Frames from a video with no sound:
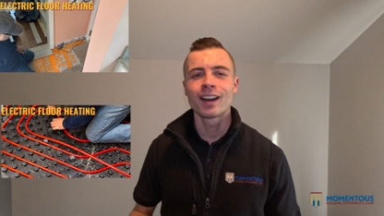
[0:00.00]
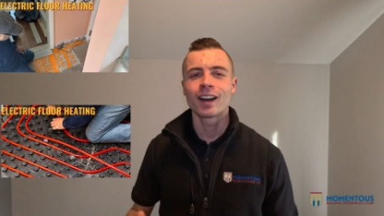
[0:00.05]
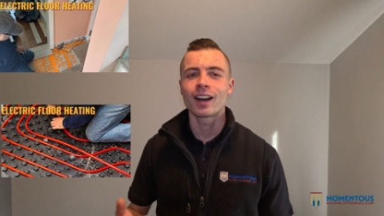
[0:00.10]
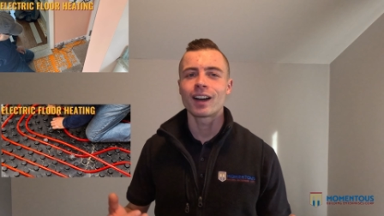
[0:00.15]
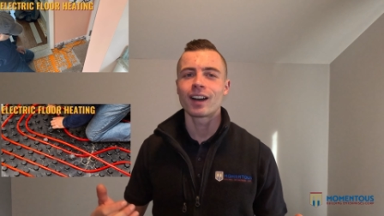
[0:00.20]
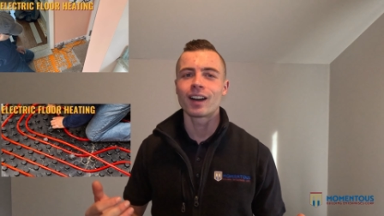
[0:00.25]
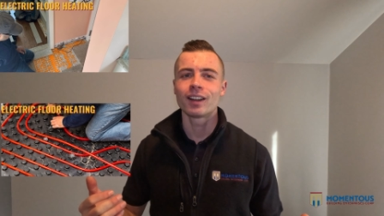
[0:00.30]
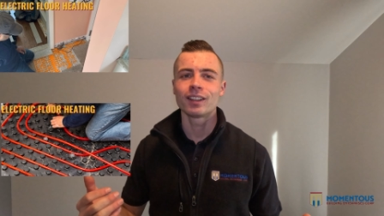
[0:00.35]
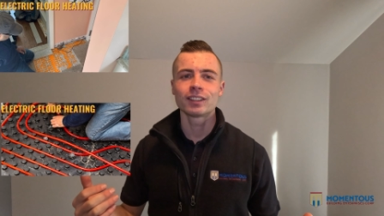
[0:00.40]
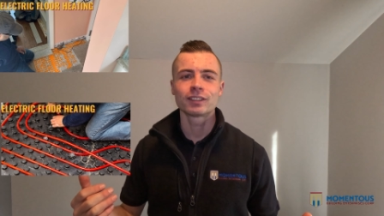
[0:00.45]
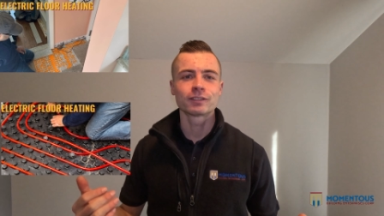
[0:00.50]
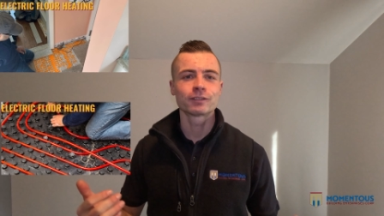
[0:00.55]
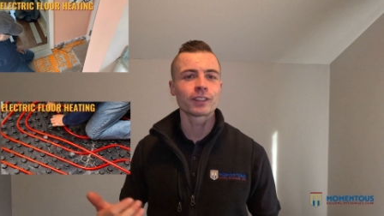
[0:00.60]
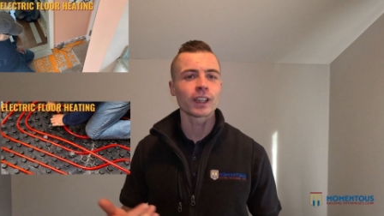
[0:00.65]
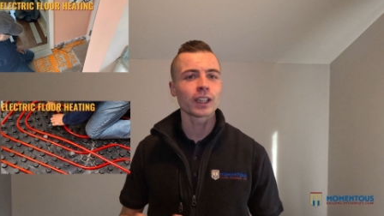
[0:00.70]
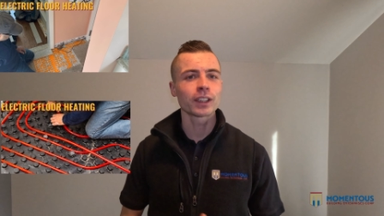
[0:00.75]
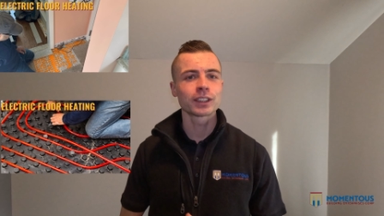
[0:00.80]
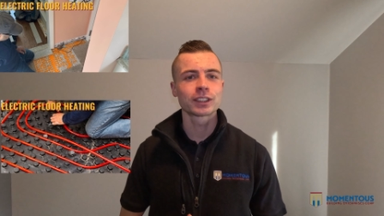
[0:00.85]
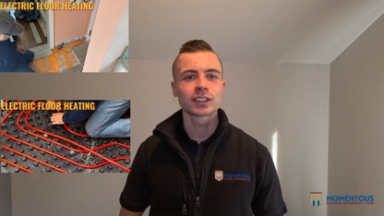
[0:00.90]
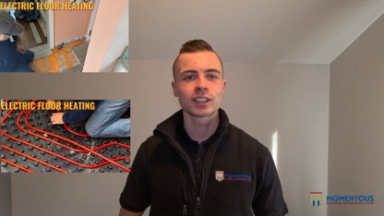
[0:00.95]

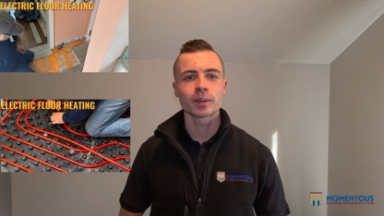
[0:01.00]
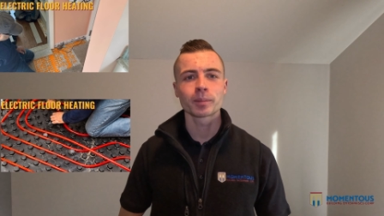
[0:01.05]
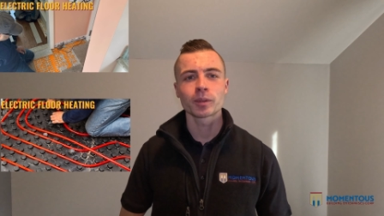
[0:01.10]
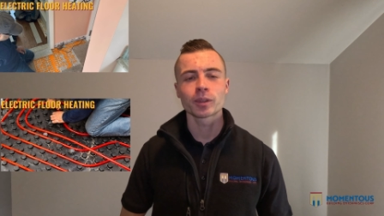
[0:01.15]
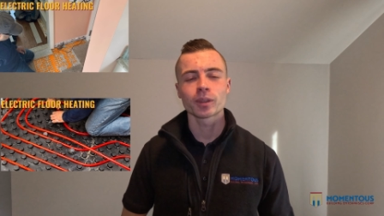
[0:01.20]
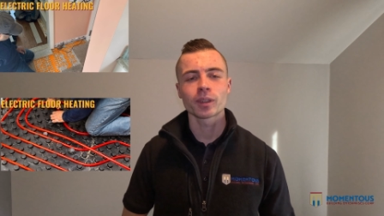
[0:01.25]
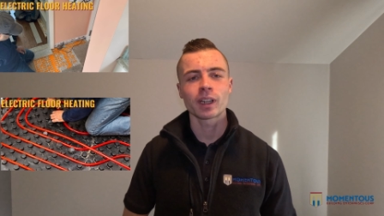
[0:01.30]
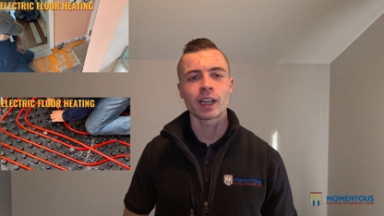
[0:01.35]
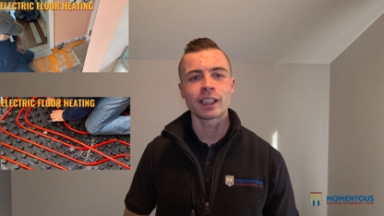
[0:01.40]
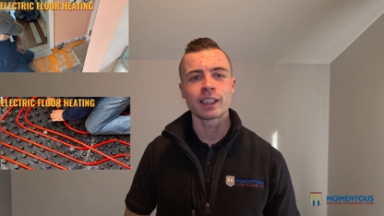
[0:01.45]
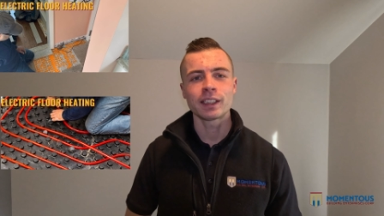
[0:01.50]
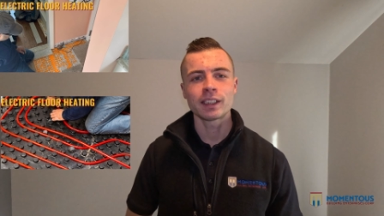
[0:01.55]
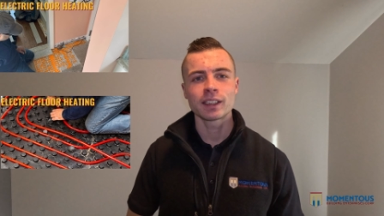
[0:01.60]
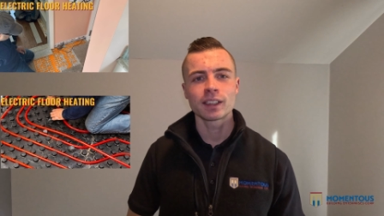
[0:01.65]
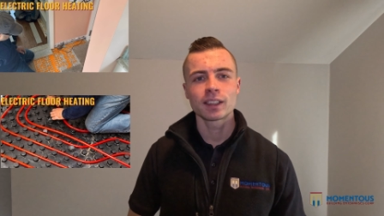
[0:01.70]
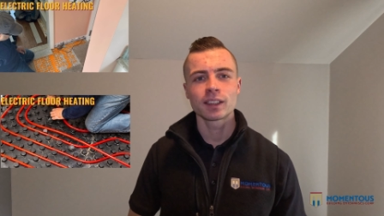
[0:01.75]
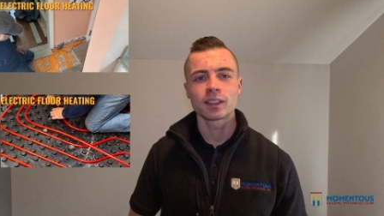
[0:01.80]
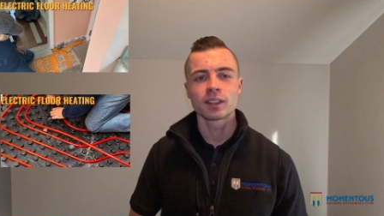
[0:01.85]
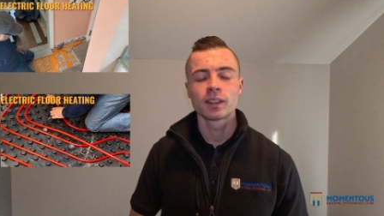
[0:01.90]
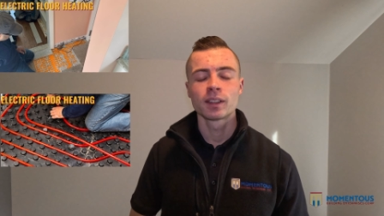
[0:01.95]
Very similar
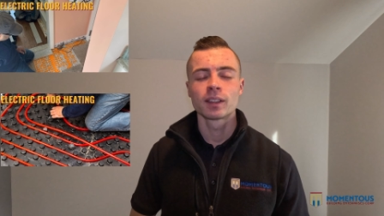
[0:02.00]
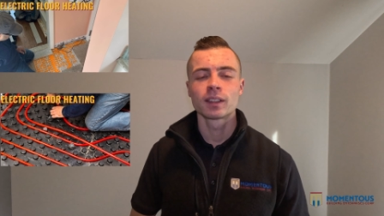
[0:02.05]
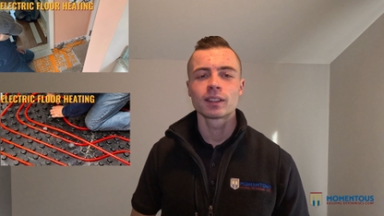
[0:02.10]
idea.